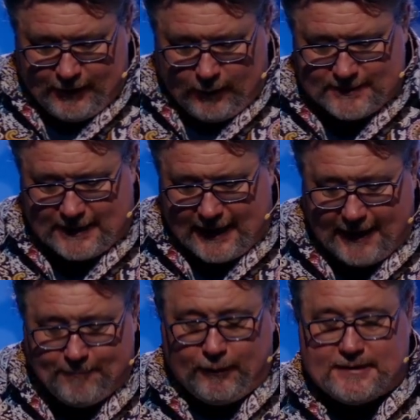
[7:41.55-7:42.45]
There was a
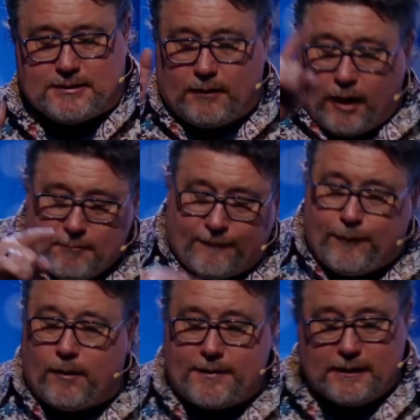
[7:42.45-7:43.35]
high priest long
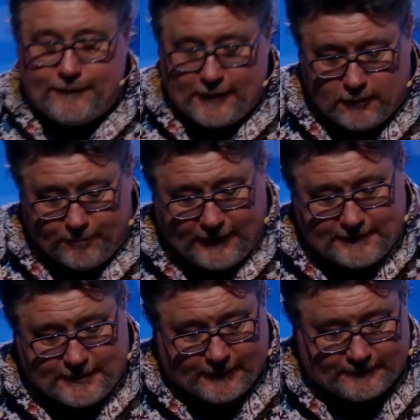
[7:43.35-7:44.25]
before the Levitical
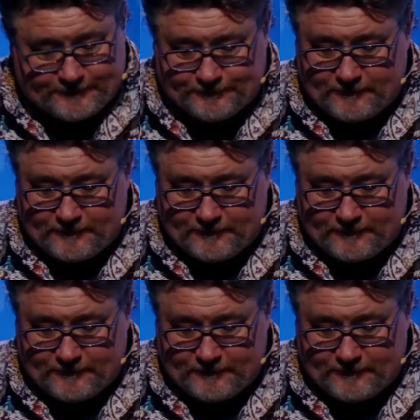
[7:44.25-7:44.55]
priesthood.